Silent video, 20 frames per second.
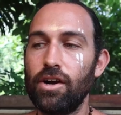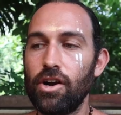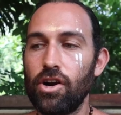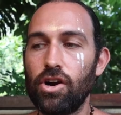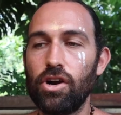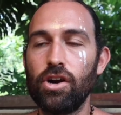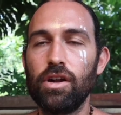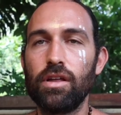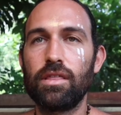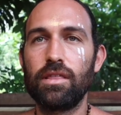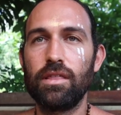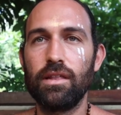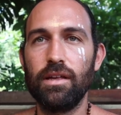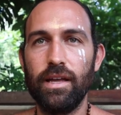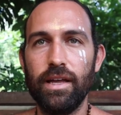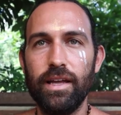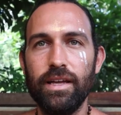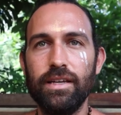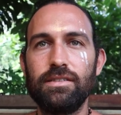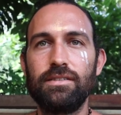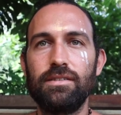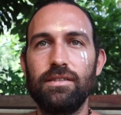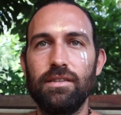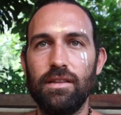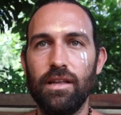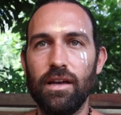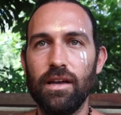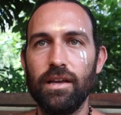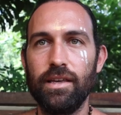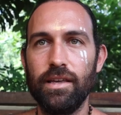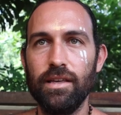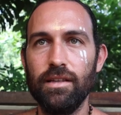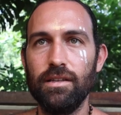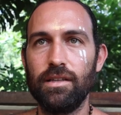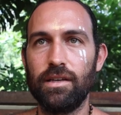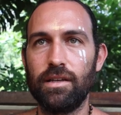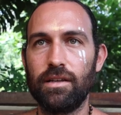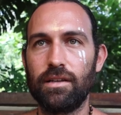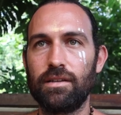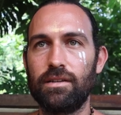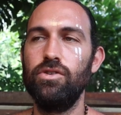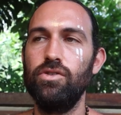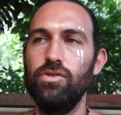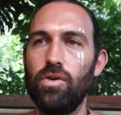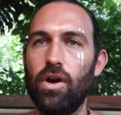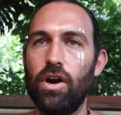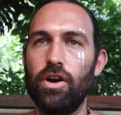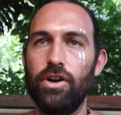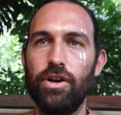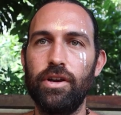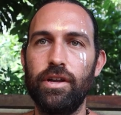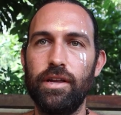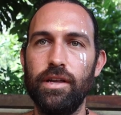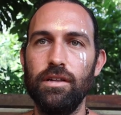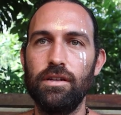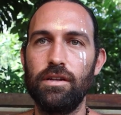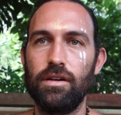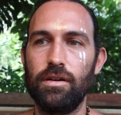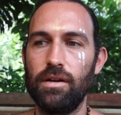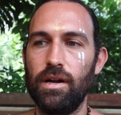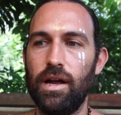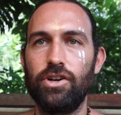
The earth is the healing. You are your healer.